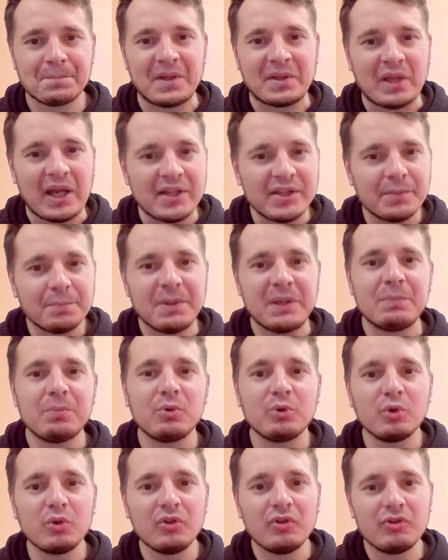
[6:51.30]
that other
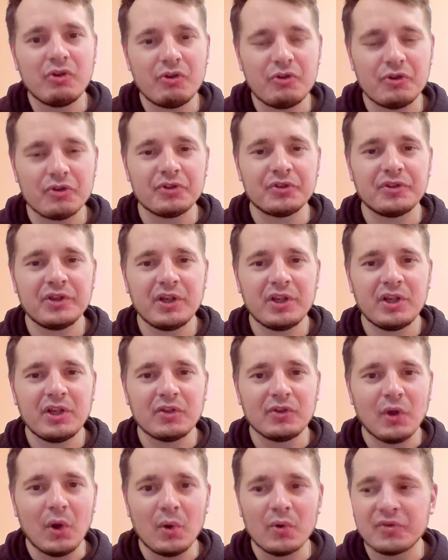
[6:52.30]
people could learn
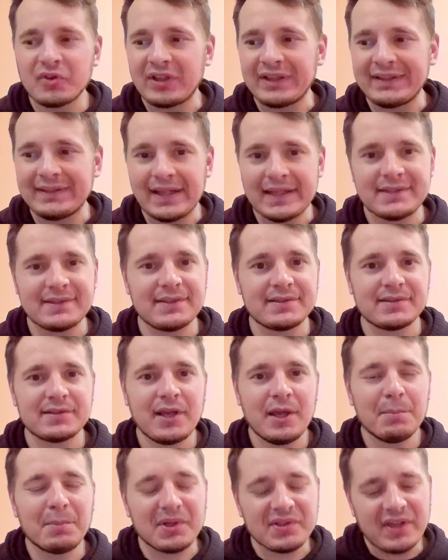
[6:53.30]
those
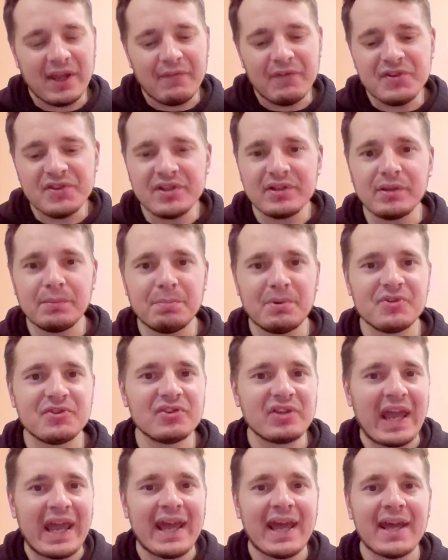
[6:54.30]
lessons. Because every single
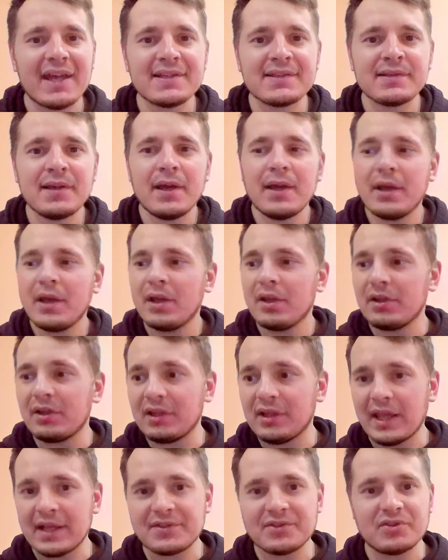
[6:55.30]
person has
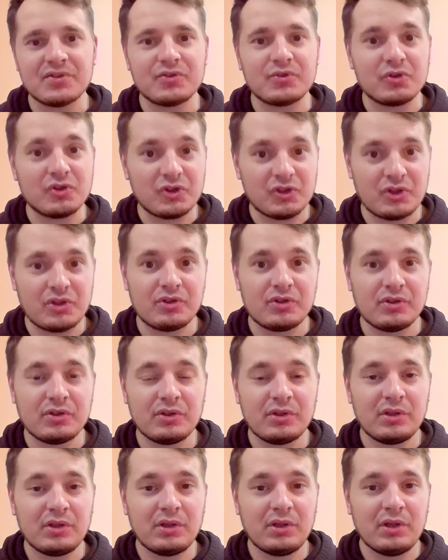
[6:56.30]
lessons to share.
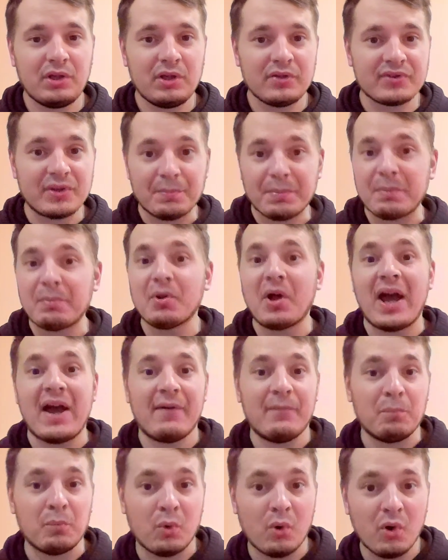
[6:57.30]
Some people
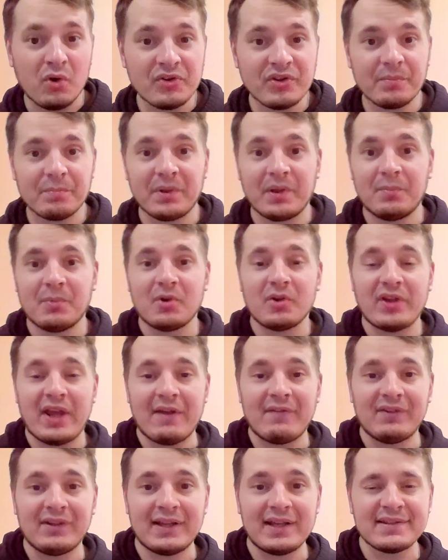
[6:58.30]
have more, some people
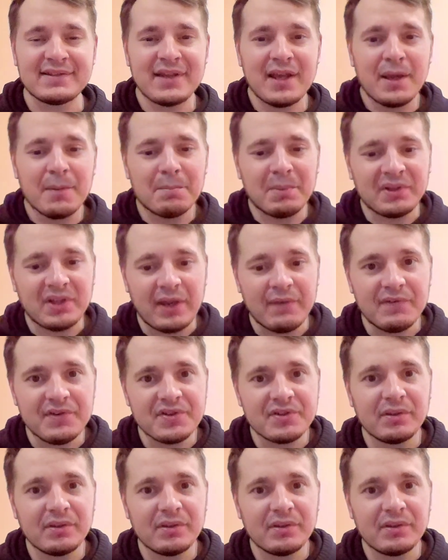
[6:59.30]
have less, but every